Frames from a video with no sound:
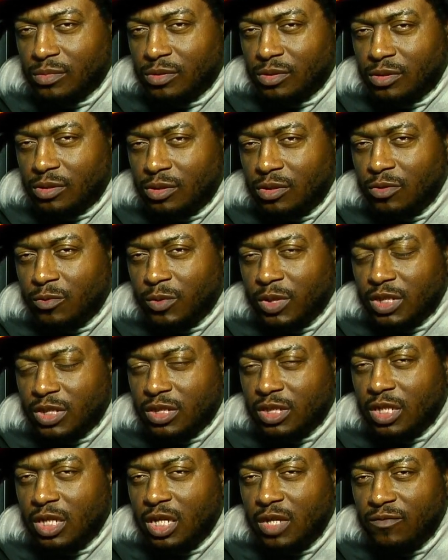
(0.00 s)
You
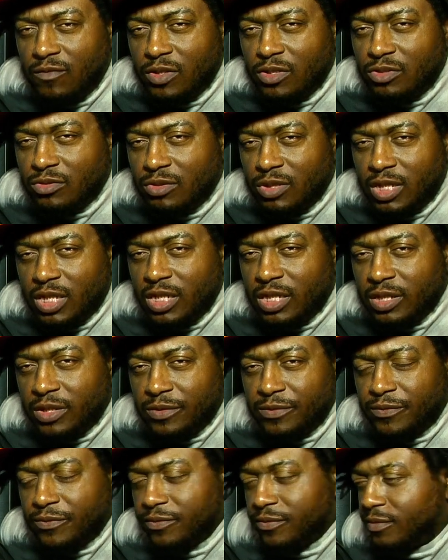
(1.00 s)
receive what you
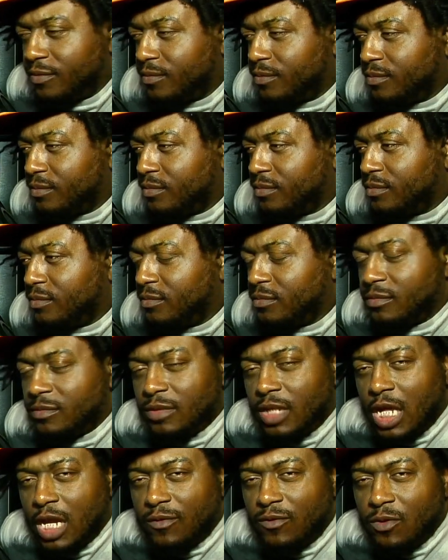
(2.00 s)
give.
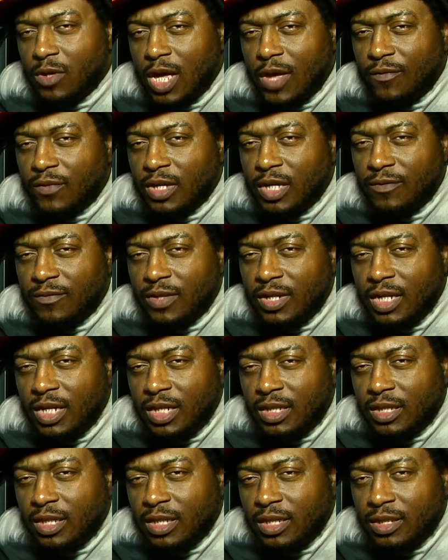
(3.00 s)
And if you have given
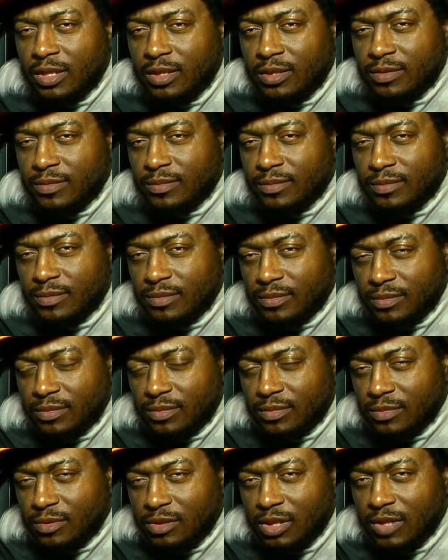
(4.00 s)
anything,
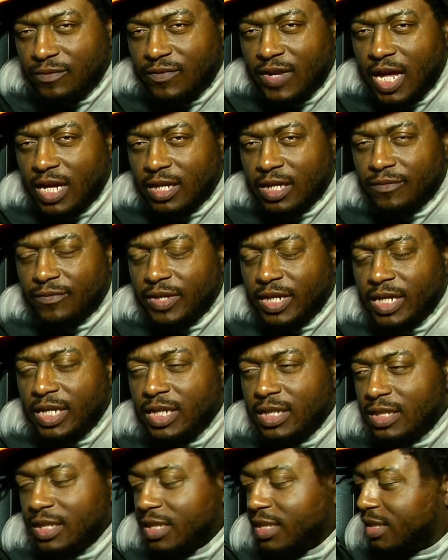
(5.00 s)
you have not given
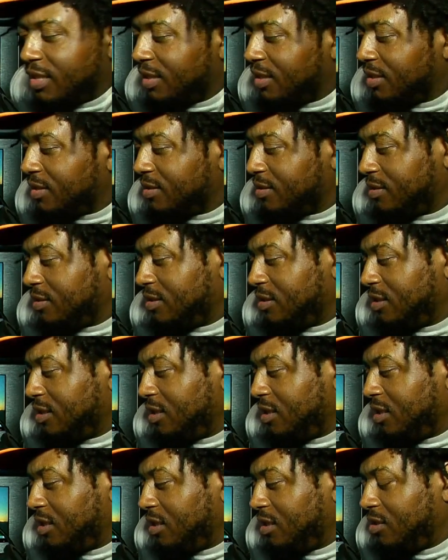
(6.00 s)
anything,
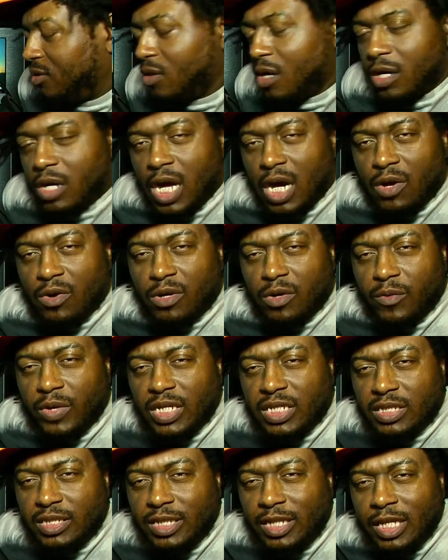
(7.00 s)
you are not going to
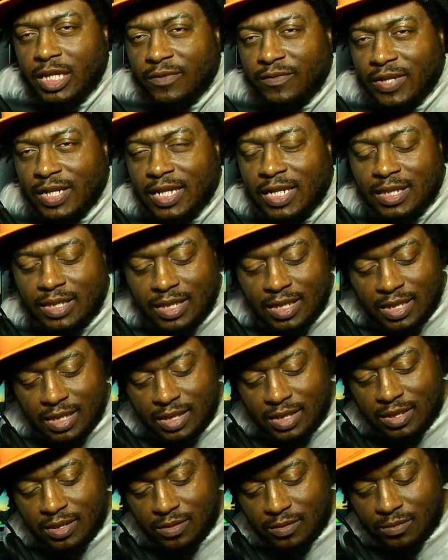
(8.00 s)
receive anything.
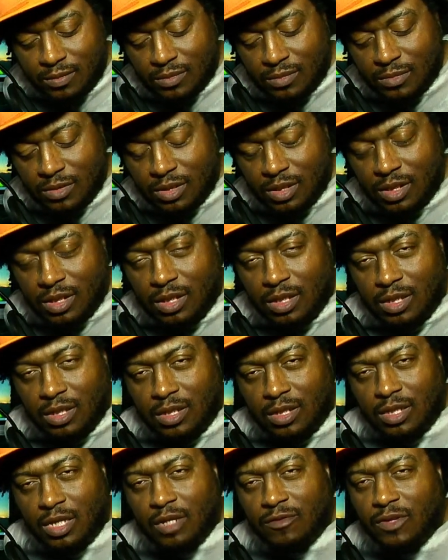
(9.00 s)

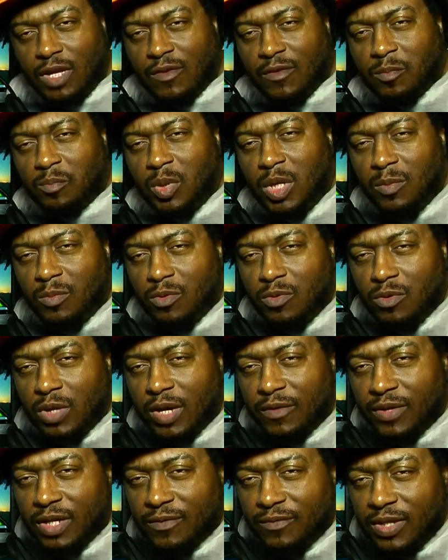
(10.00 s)
If you have a people who have
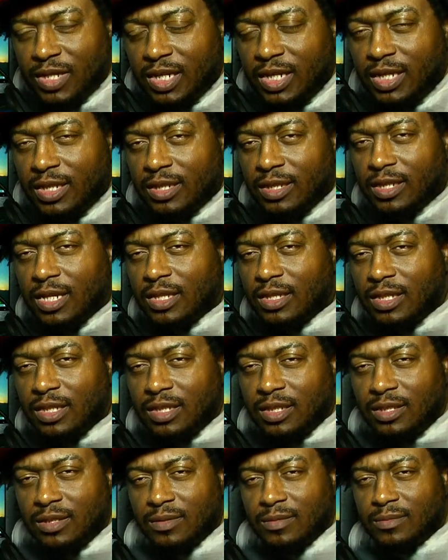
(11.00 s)
given nothing,
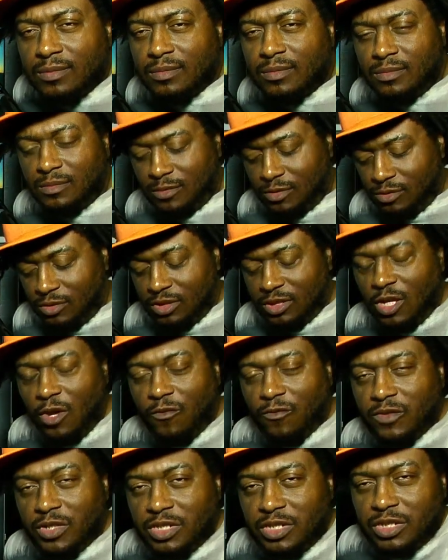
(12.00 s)

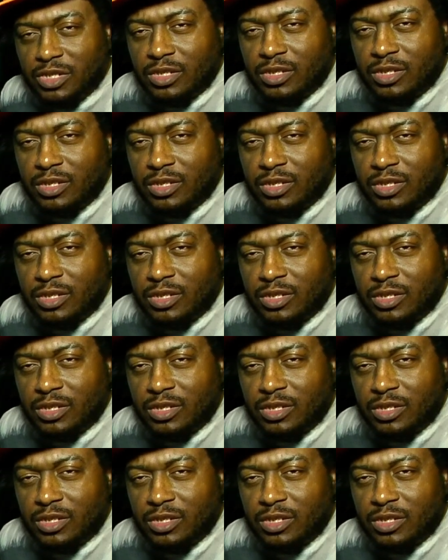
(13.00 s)
selfish,